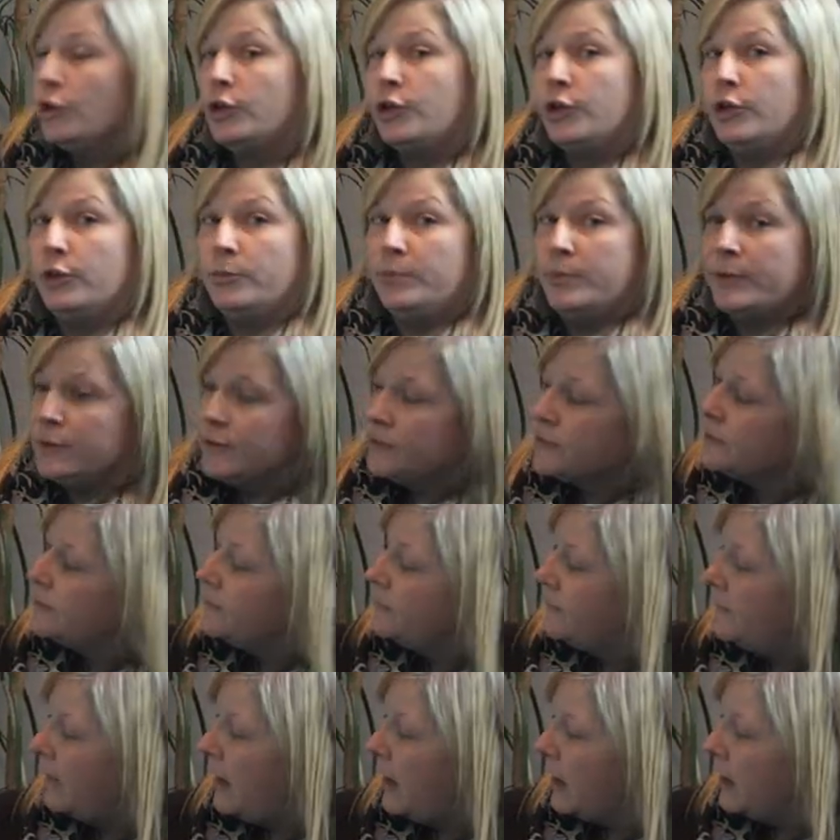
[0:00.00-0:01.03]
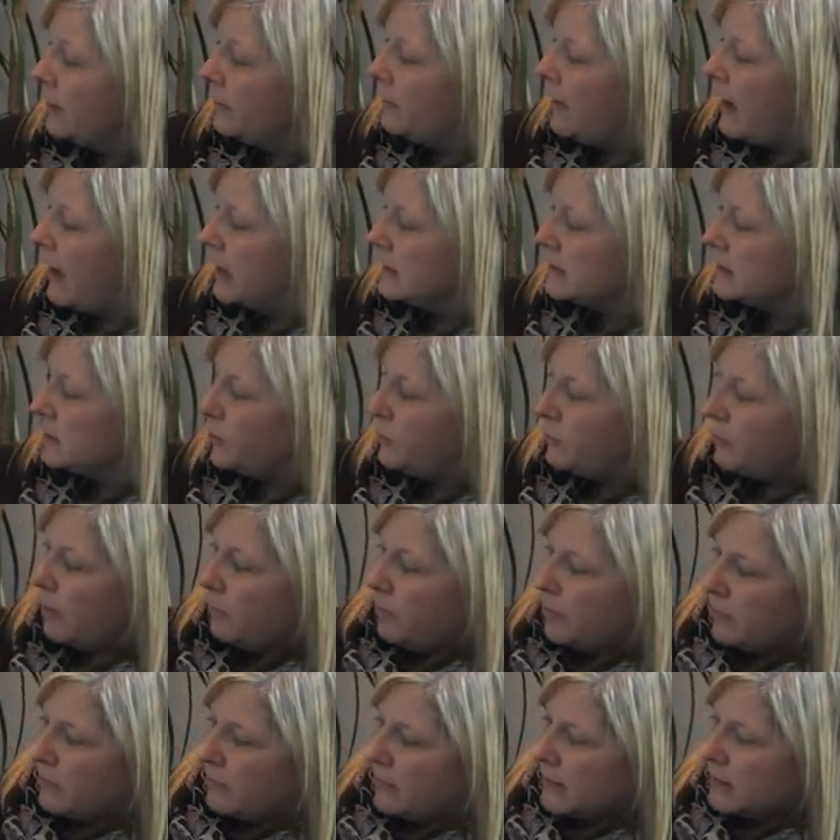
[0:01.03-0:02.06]
Pootle 5 has a
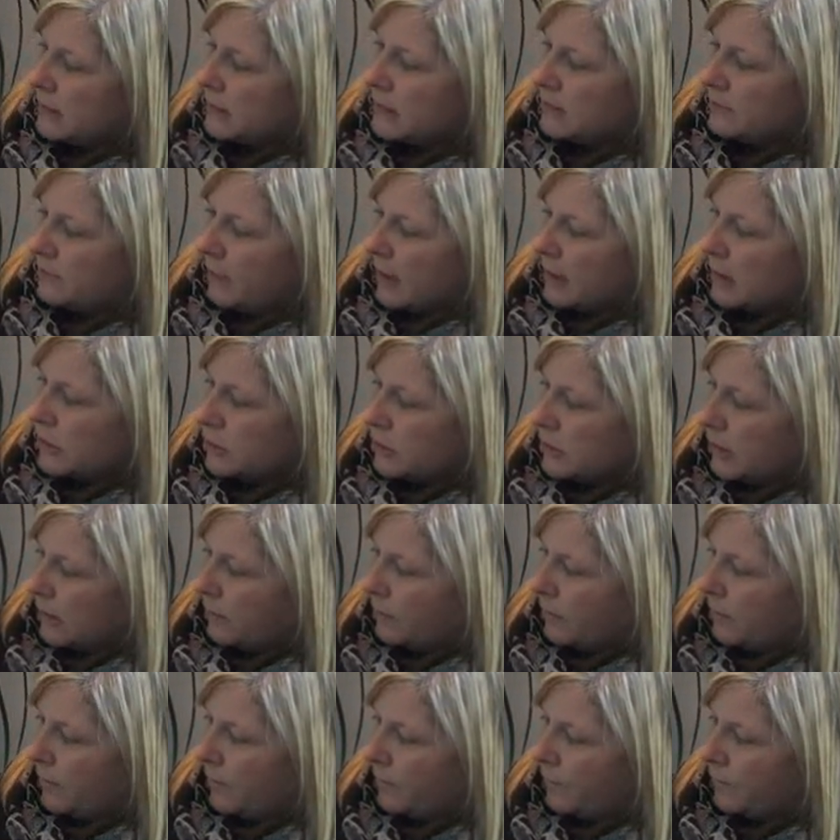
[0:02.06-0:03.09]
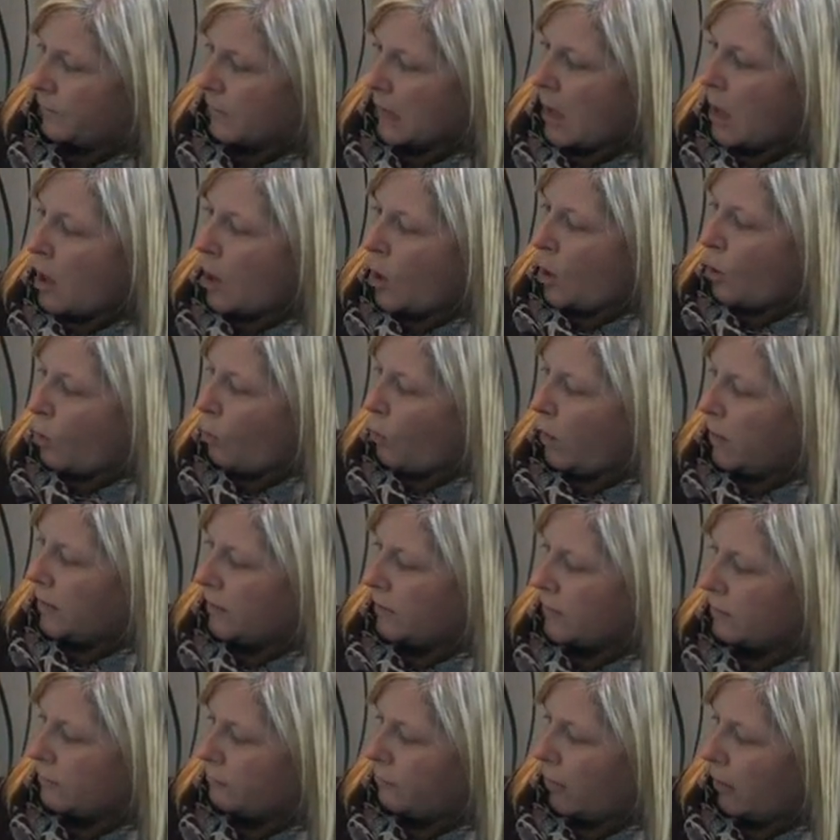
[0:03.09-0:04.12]
problem with his spaceship. One
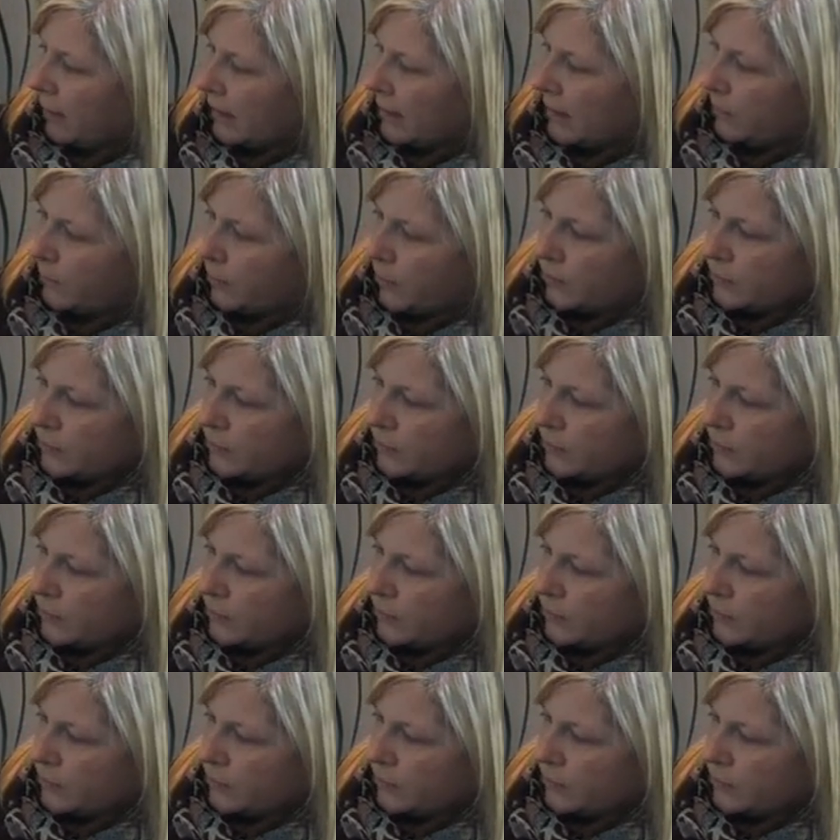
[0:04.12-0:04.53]
of the rocket